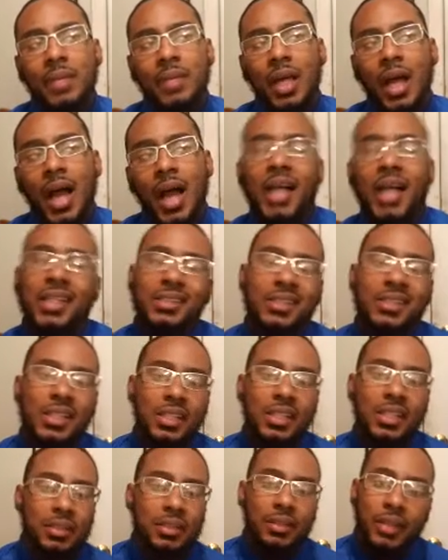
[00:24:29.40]
I could take
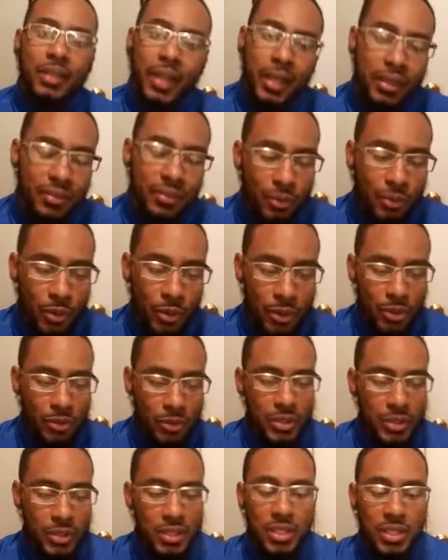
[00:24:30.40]
a look at it for you
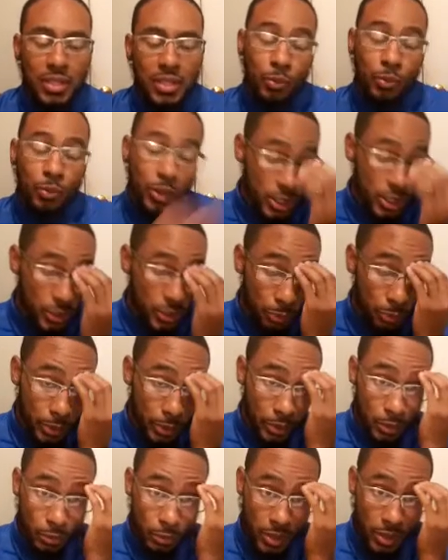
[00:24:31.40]
and see what it's
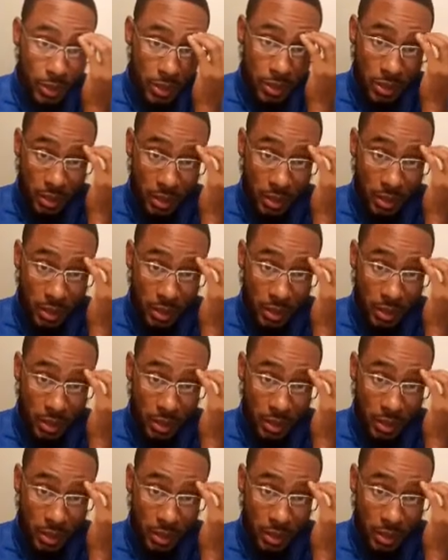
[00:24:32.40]
built with.